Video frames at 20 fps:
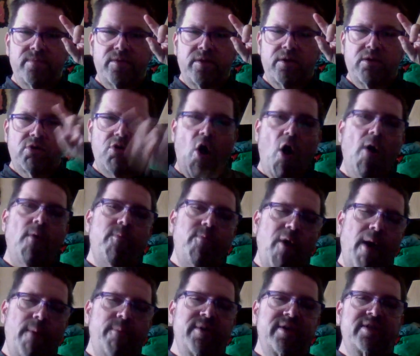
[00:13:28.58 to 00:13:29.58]
call
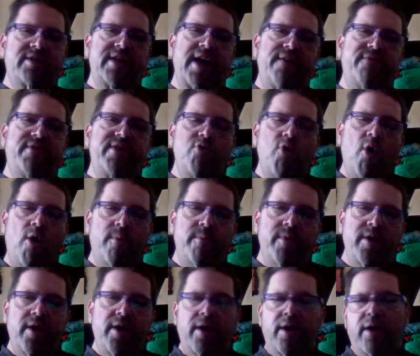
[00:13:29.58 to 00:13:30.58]
public safety on
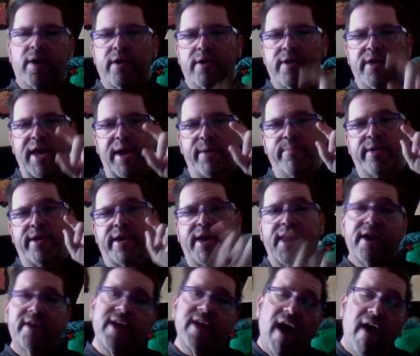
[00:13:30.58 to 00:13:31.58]
me, get me
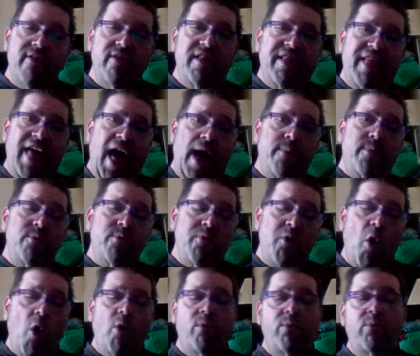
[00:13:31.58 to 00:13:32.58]
kicked out of the lobby. Well,
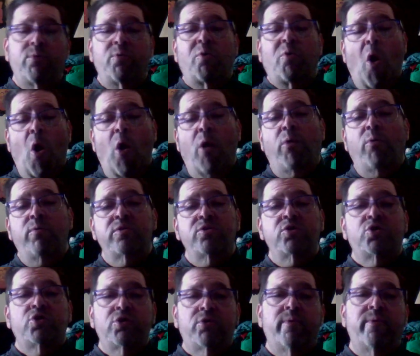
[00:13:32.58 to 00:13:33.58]
all I was
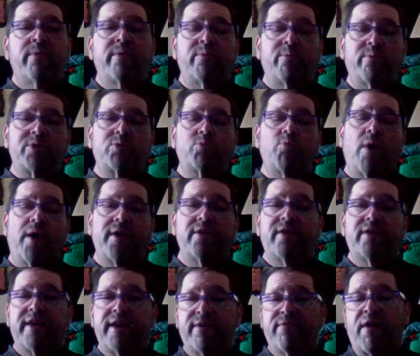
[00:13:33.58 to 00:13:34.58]
doing was wanting to
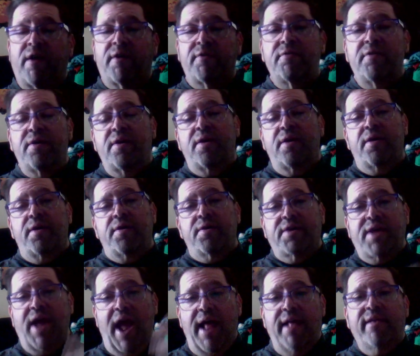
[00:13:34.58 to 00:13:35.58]
give out
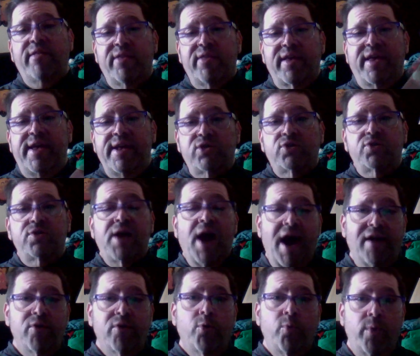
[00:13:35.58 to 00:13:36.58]
candy to the kids on
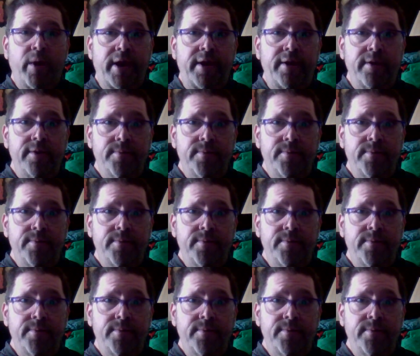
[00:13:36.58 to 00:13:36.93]
Halloween.